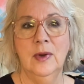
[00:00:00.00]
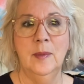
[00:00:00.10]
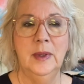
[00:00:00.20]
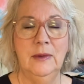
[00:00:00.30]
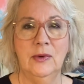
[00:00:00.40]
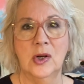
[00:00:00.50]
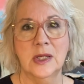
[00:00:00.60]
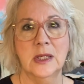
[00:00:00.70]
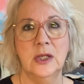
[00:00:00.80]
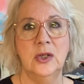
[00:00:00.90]
How many
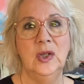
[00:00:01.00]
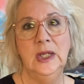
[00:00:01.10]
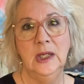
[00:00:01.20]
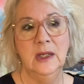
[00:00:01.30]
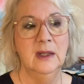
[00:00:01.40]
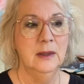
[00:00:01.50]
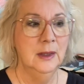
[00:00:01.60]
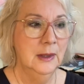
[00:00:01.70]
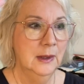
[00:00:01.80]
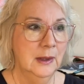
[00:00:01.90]
vases do you need? And
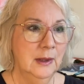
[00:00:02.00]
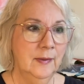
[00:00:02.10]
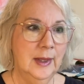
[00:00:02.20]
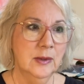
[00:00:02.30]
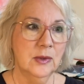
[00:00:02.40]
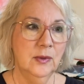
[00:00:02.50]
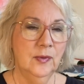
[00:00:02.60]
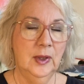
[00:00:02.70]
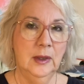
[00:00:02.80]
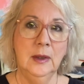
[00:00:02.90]
that sort of
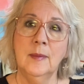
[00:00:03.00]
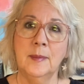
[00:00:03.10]
thing.